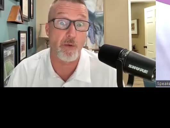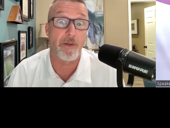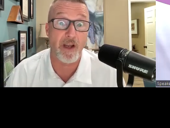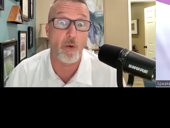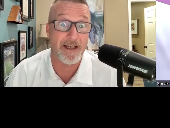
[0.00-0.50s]
is when
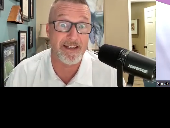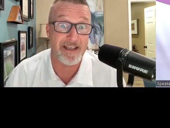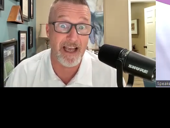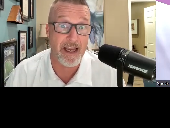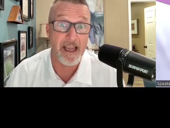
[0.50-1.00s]
they quit and
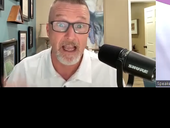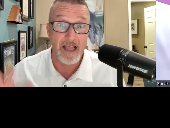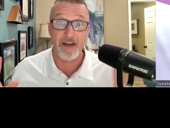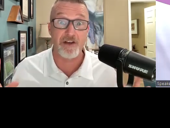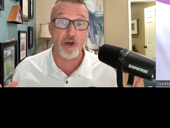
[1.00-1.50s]
stay
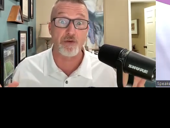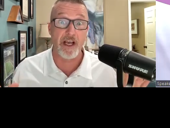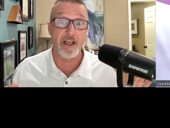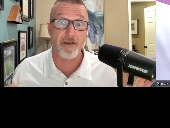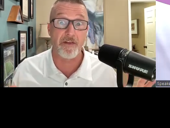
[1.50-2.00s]
they just don't
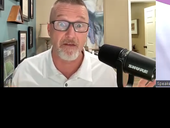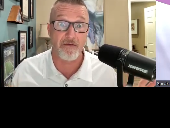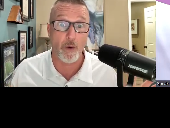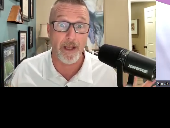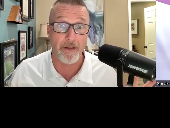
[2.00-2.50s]
tell you that
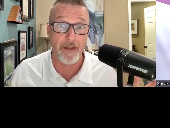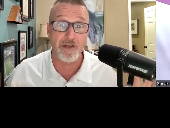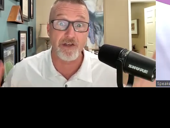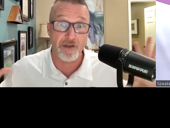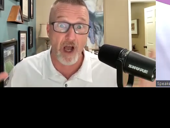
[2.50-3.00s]
they've quit they
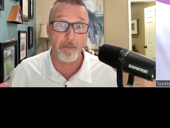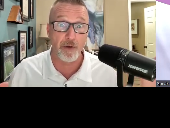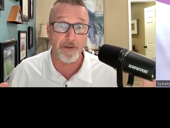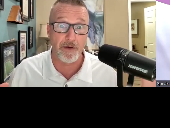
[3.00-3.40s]
just stop doing right.